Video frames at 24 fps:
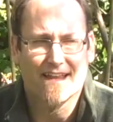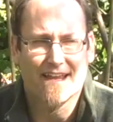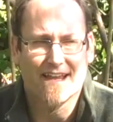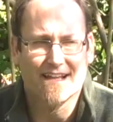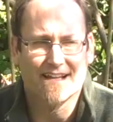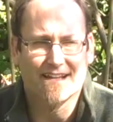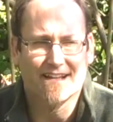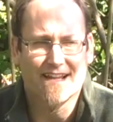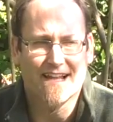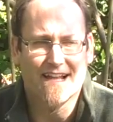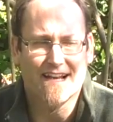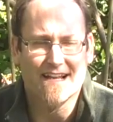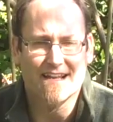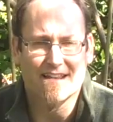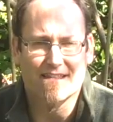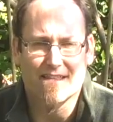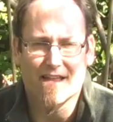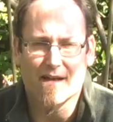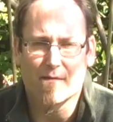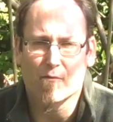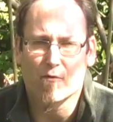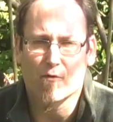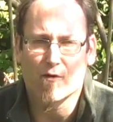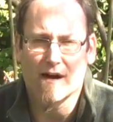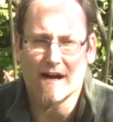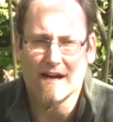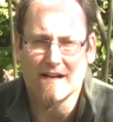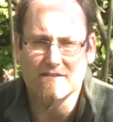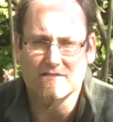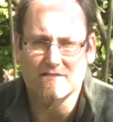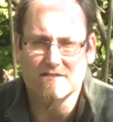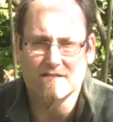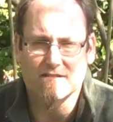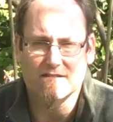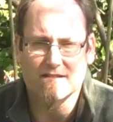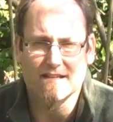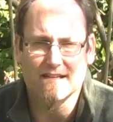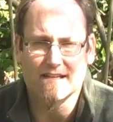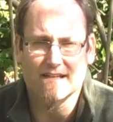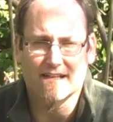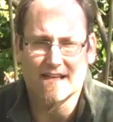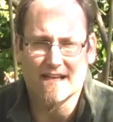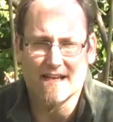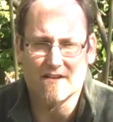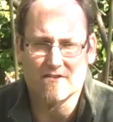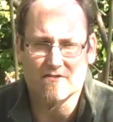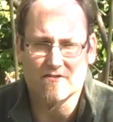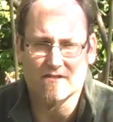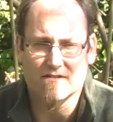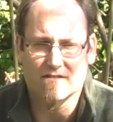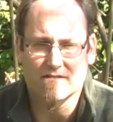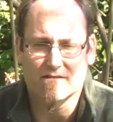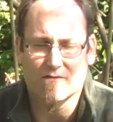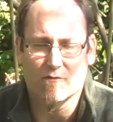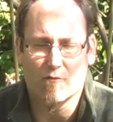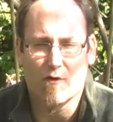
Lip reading: and letting them rise to the occasion